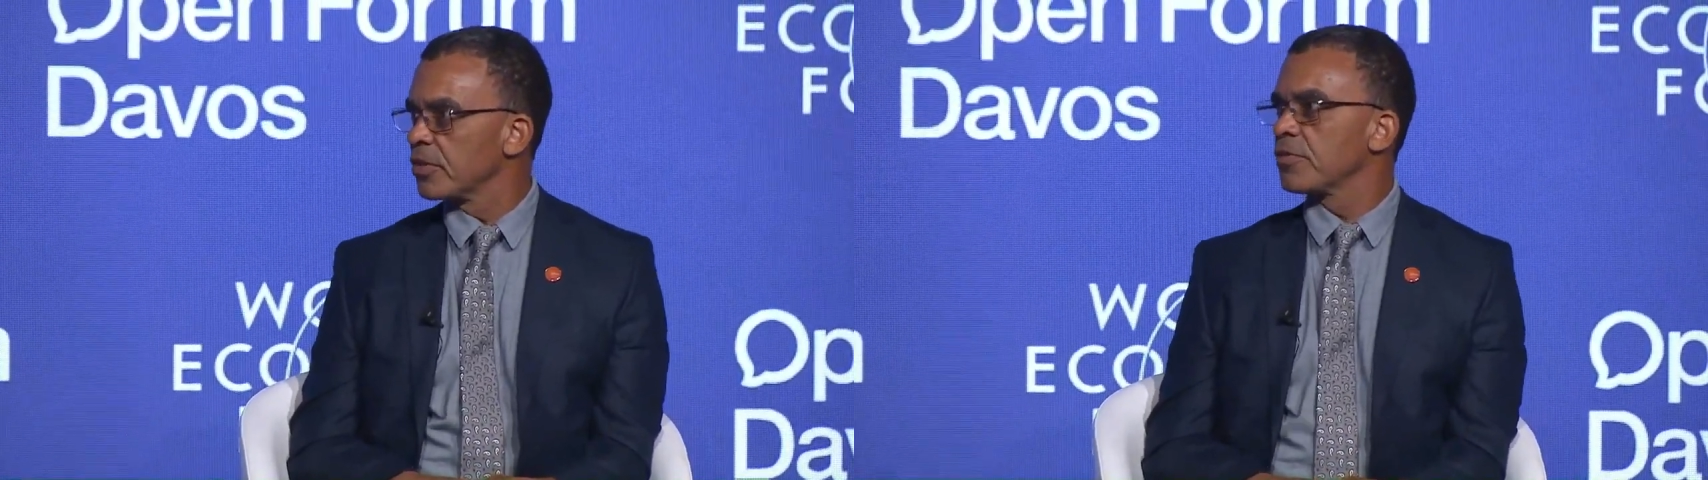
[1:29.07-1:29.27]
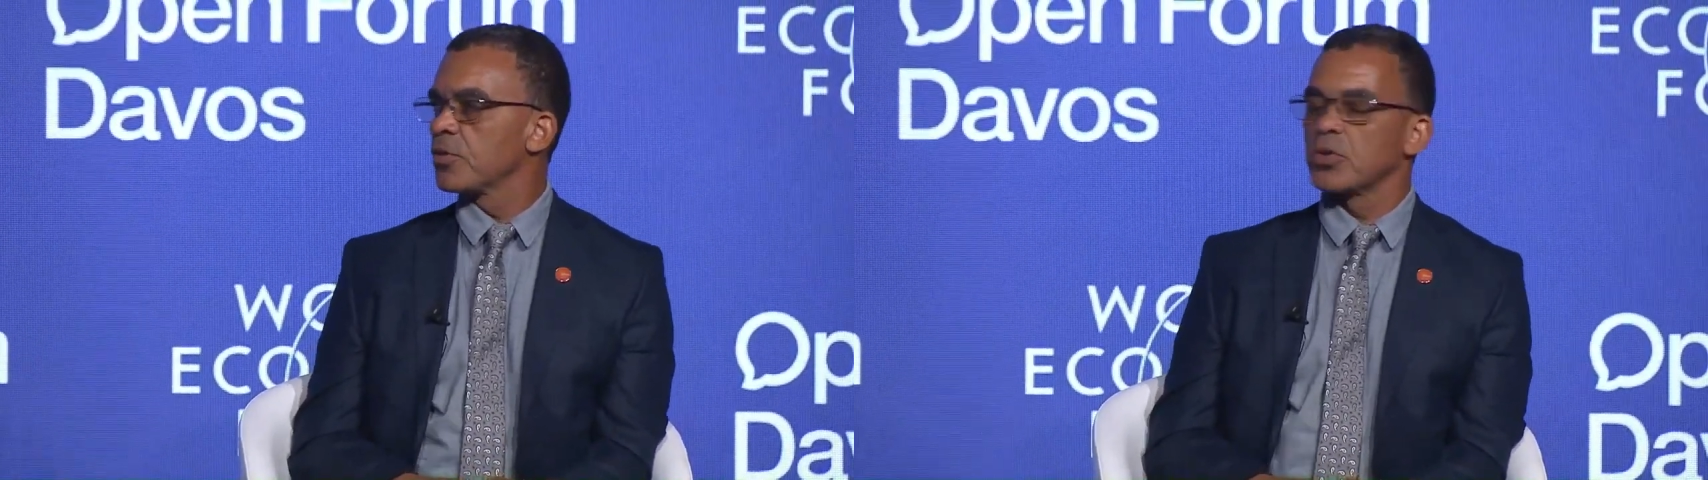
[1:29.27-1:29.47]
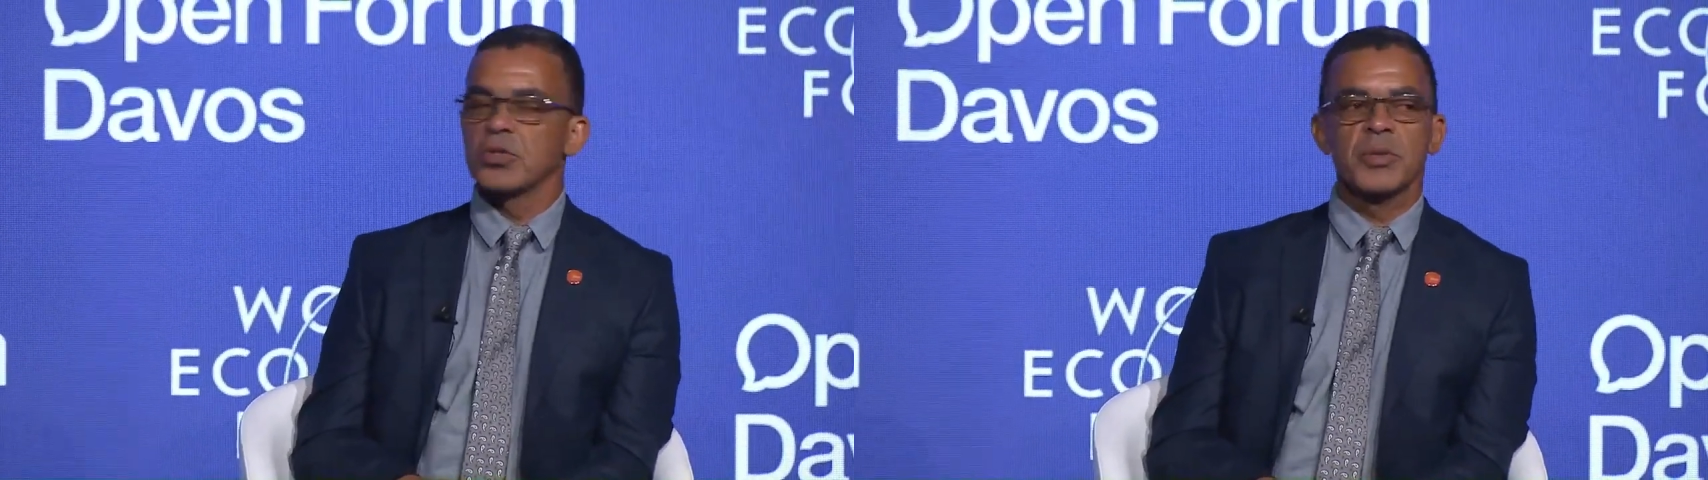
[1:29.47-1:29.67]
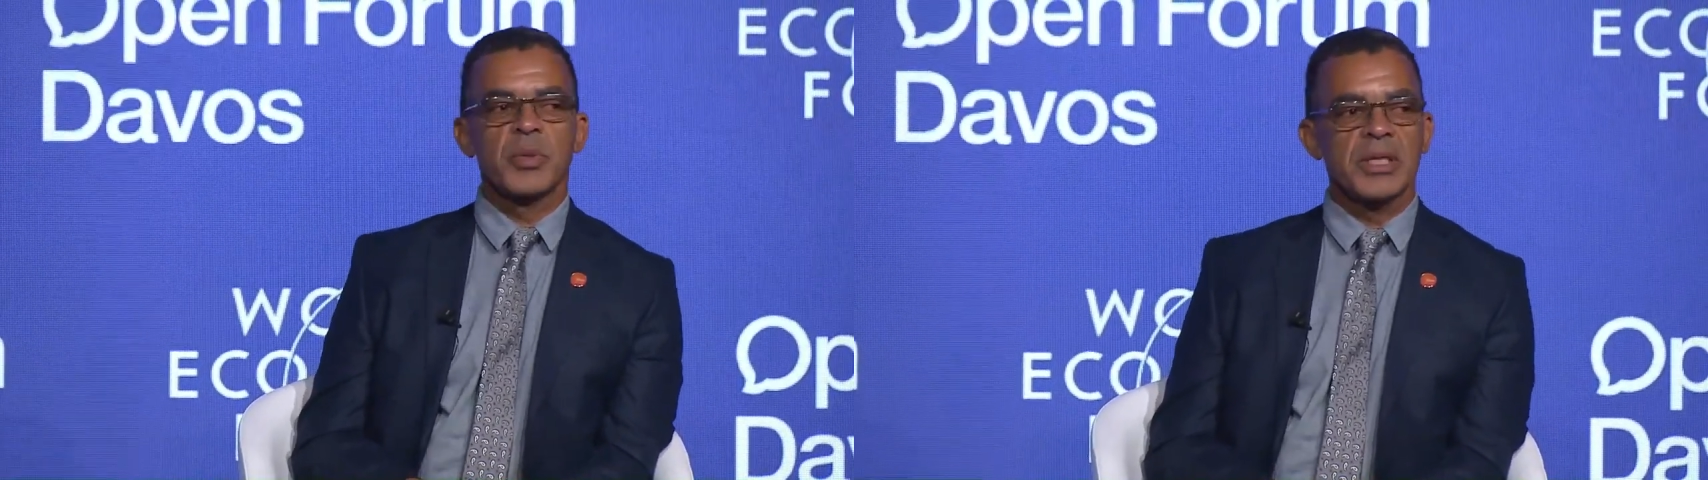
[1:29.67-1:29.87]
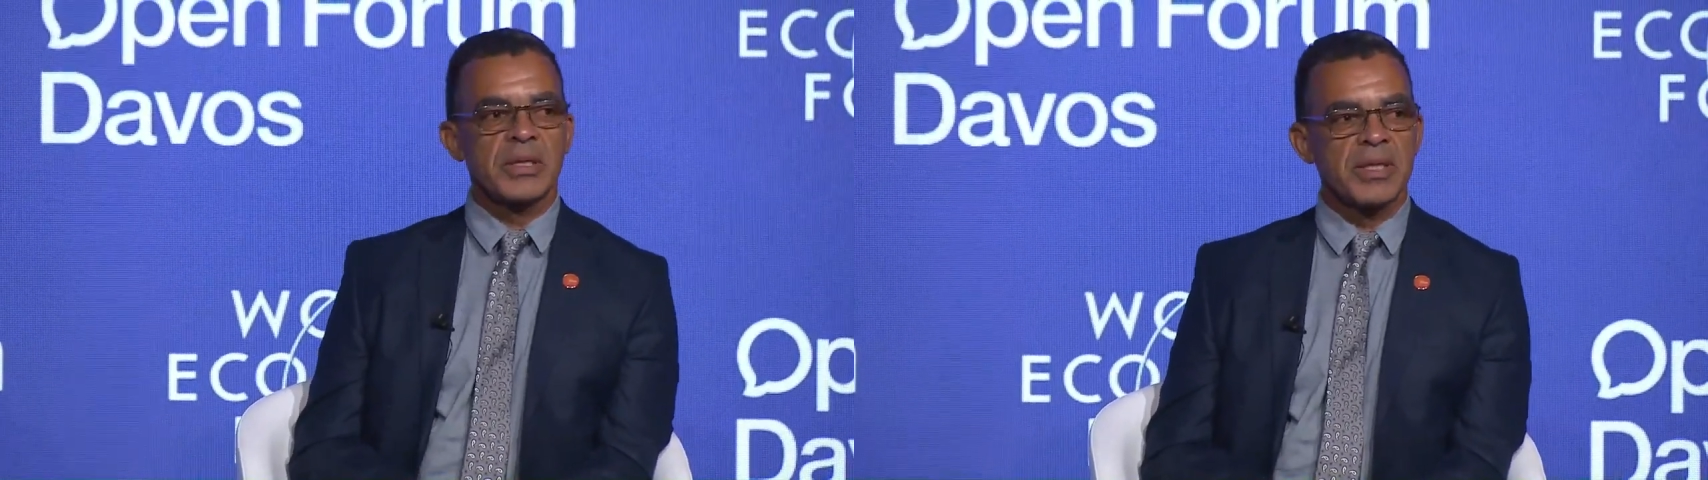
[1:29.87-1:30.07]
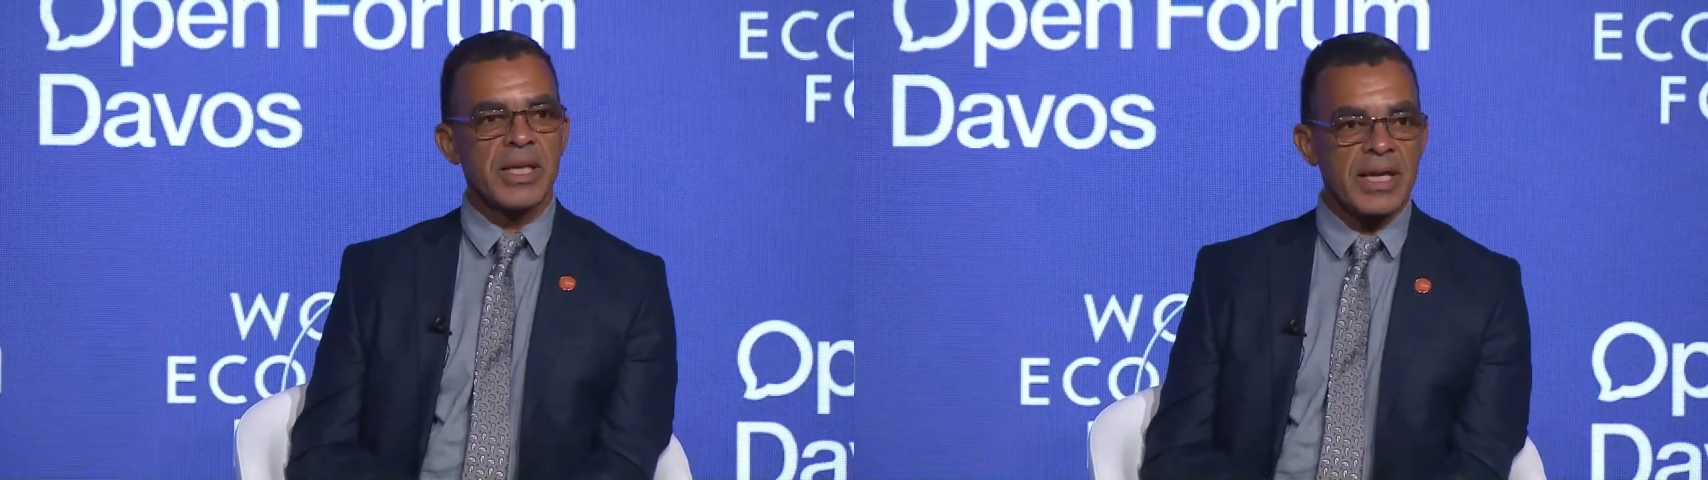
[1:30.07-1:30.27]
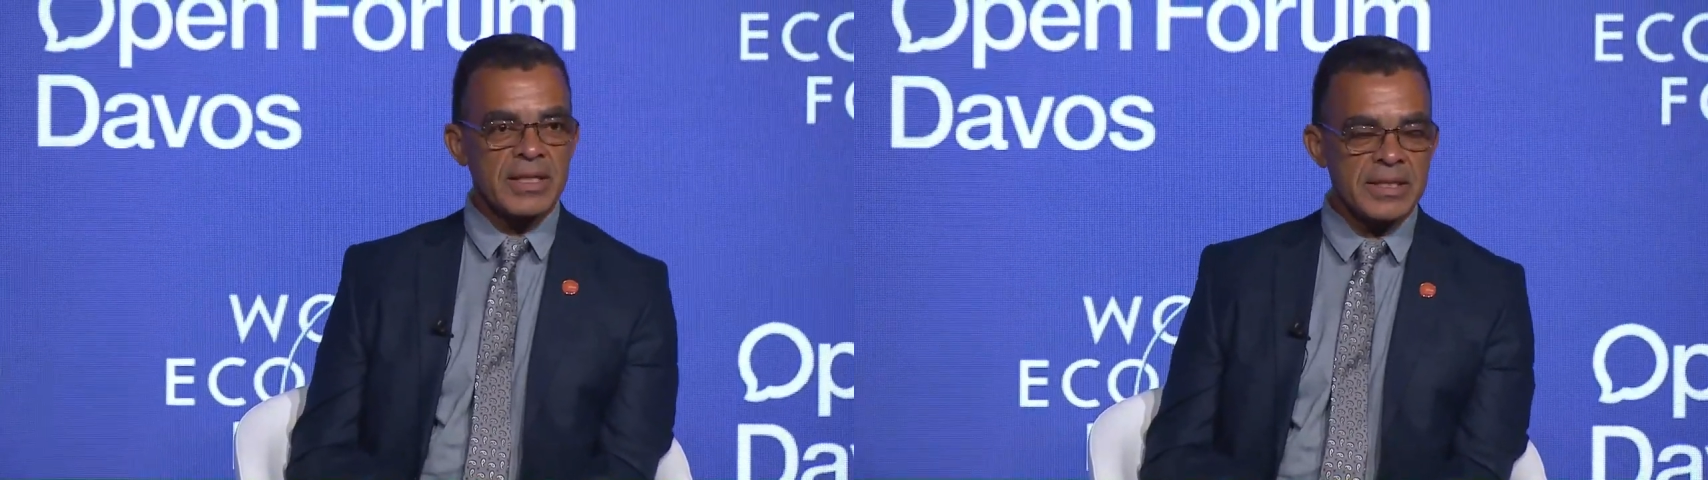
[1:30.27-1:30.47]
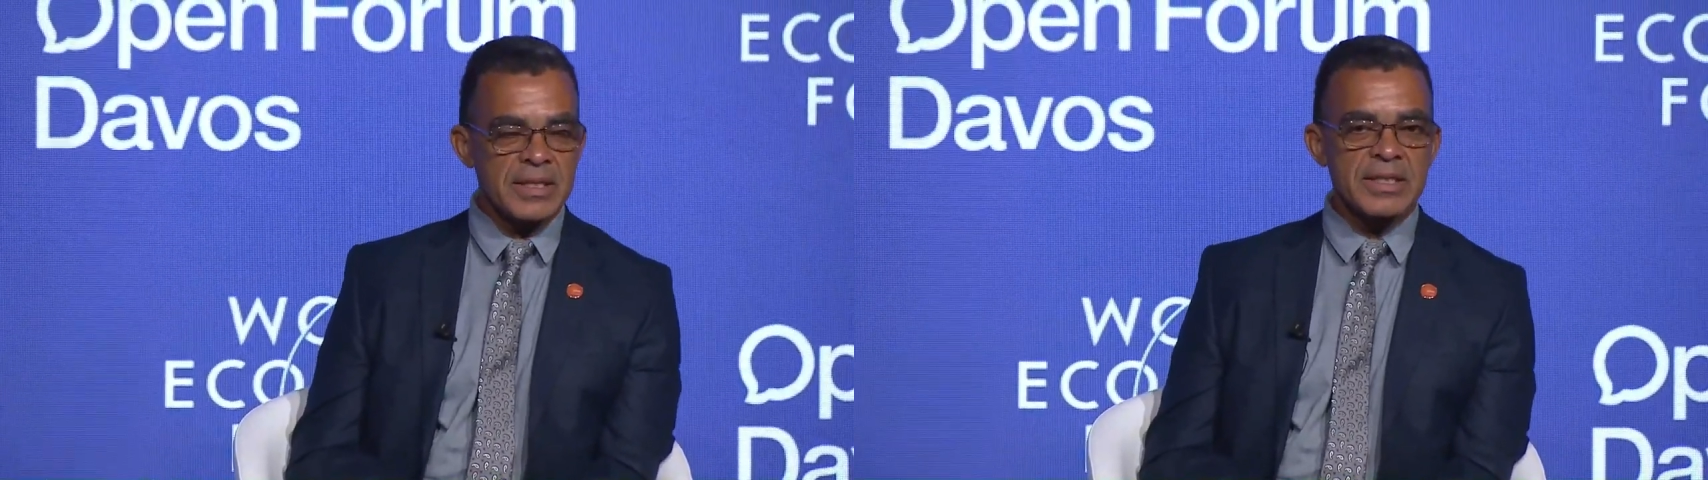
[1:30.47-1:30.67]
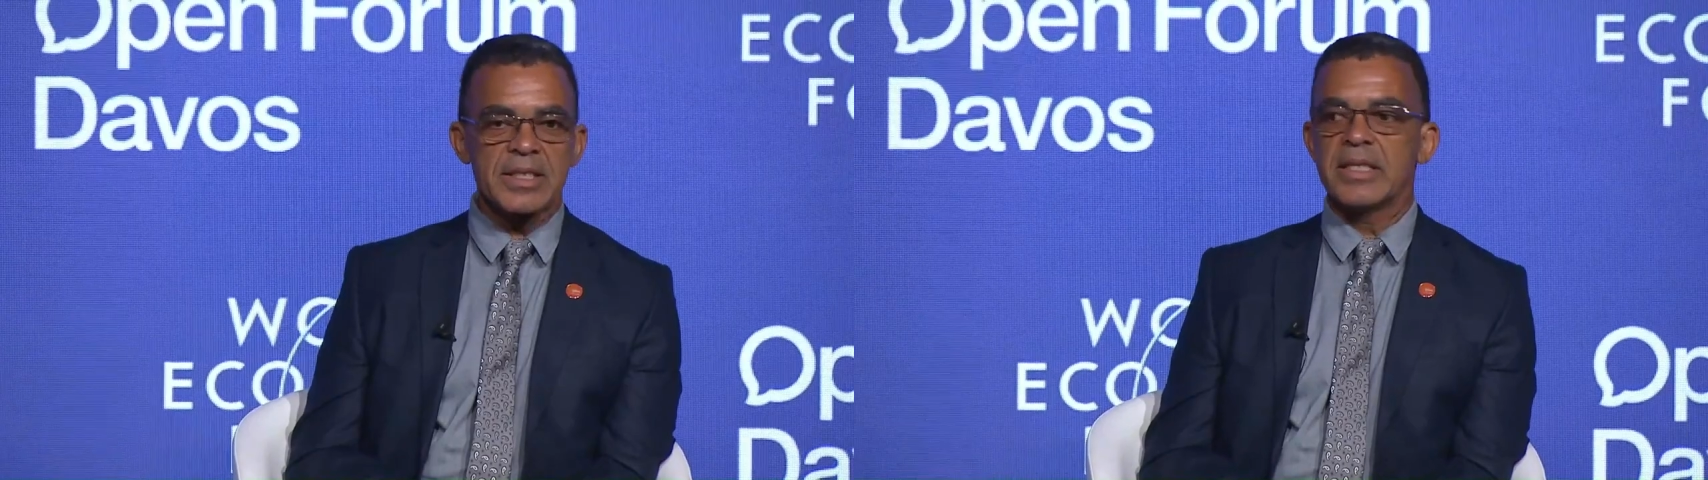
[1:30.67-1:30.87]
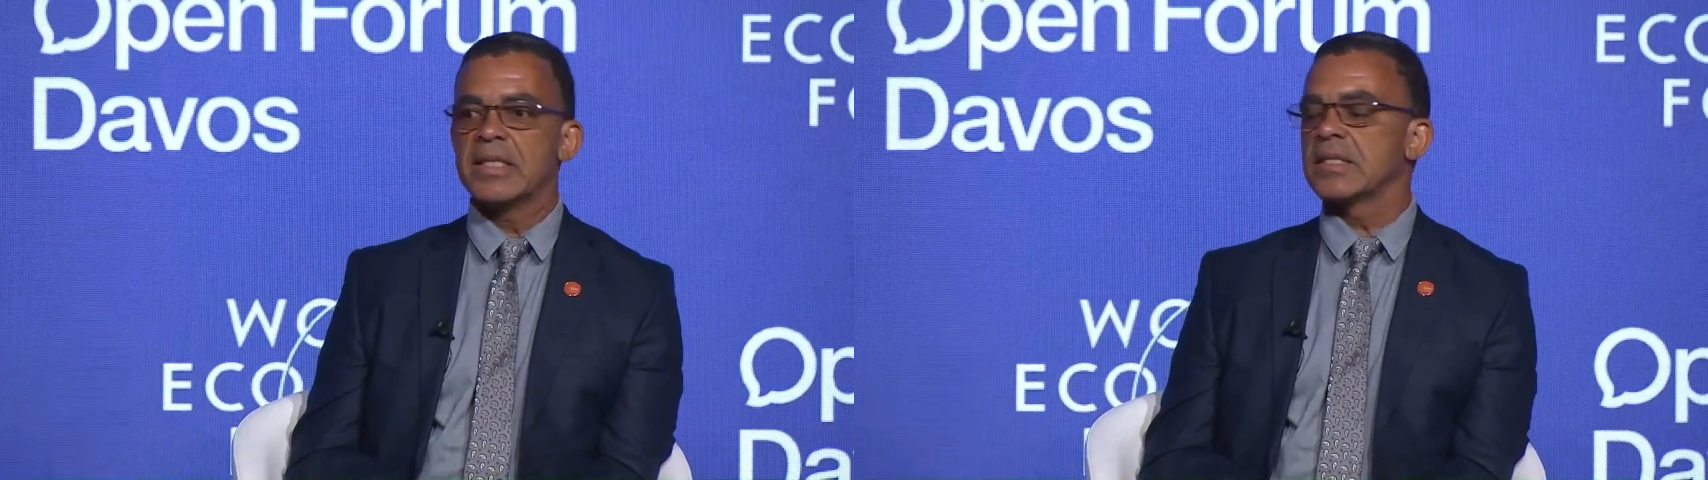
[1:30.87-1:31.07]
Of course, a bit less in
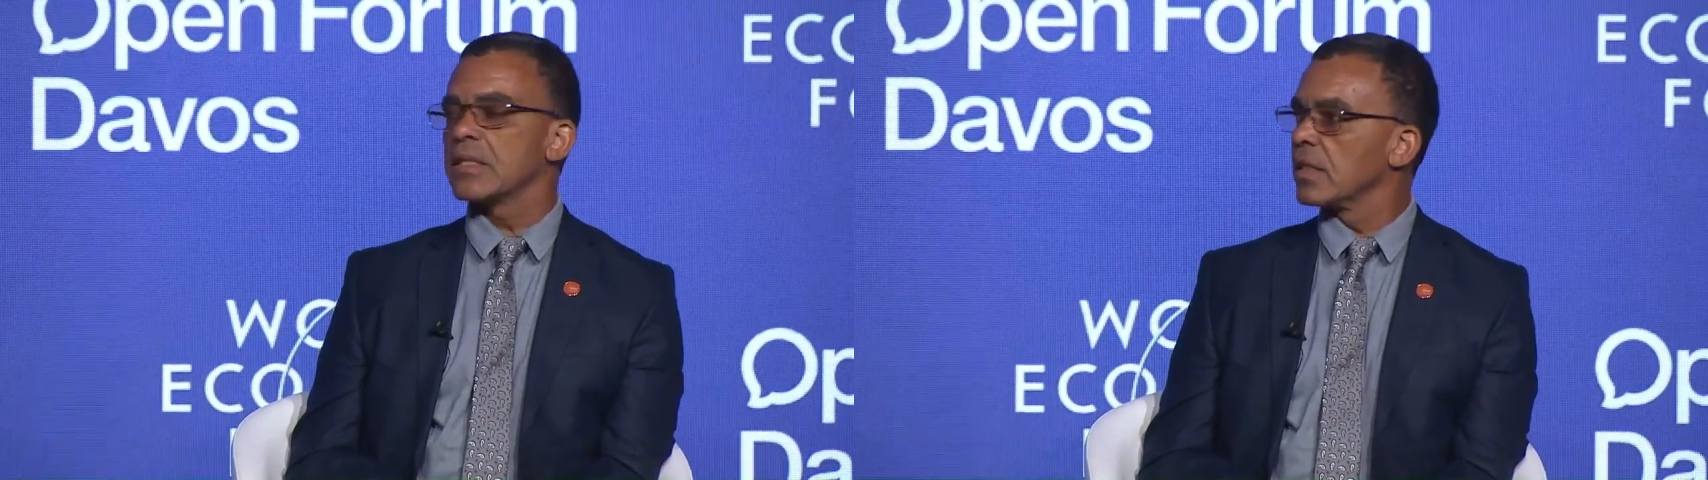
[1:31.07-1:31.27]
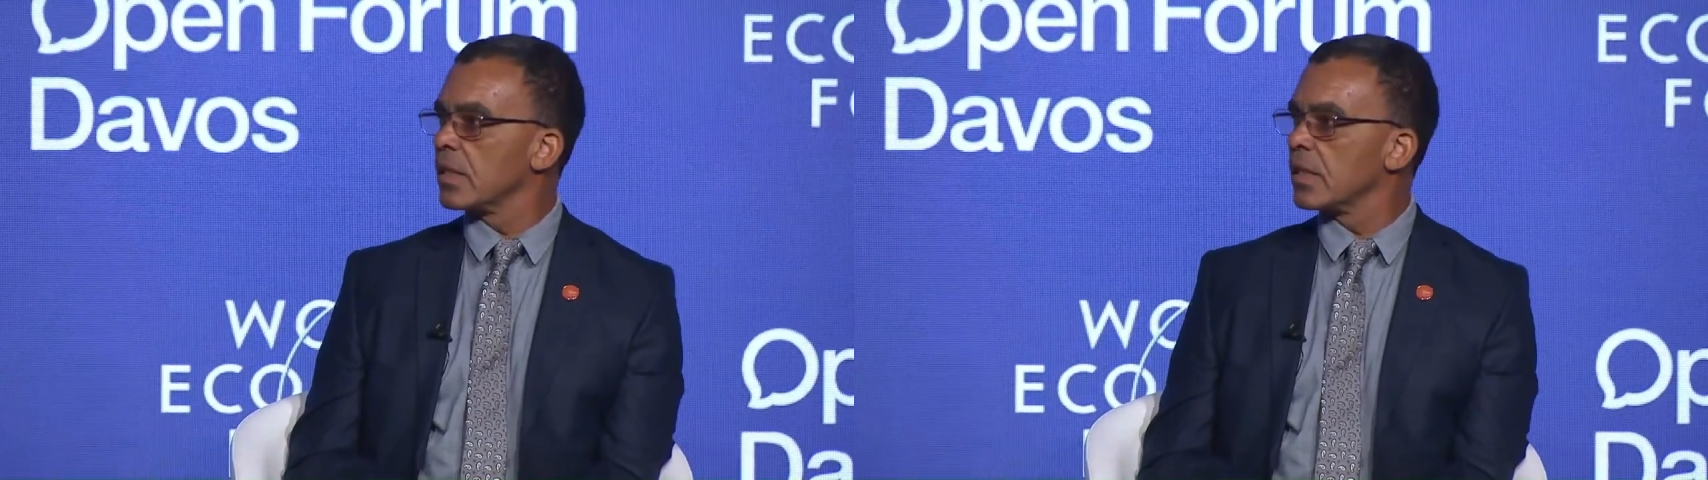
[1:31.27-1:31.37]
cities.